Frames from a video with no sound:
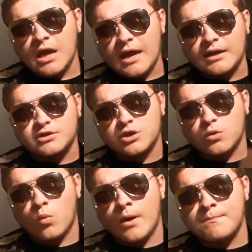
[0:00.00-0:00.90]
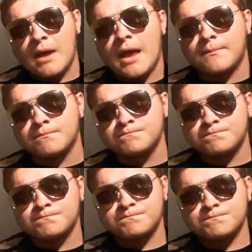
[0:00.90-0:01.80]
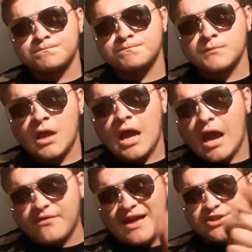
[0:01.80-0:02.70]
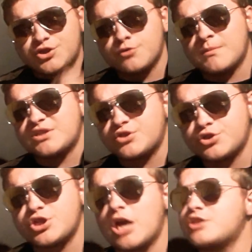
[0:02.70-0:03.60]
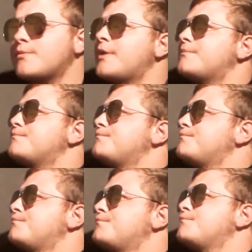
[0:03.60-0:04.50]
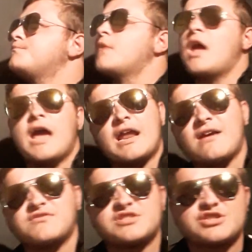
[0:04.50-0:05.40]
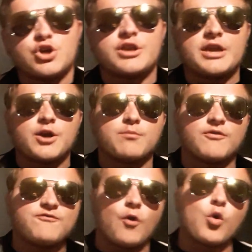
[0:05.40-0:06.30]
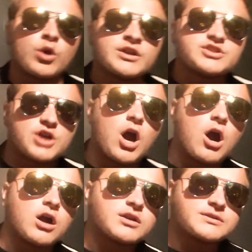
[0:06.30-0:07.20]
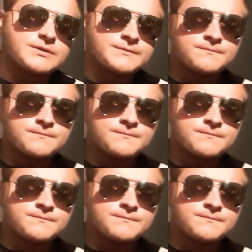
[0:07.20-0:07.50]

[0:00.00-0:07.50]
And it took one man. And that's you, Mr. Judgment. And I've stood here before and talked.